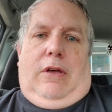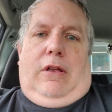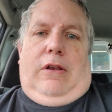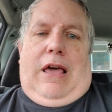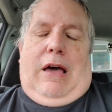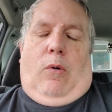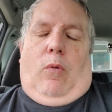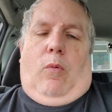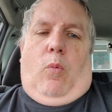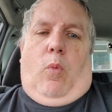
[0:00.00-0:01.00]
Now,
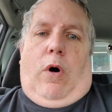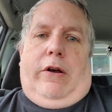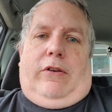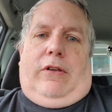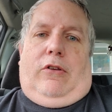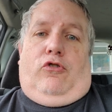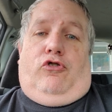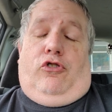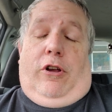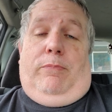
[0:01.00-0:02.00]
what
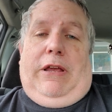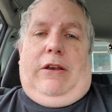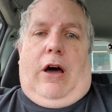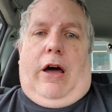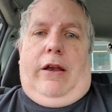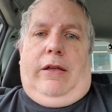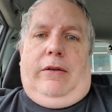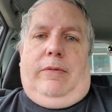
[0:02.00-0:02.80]
should be done,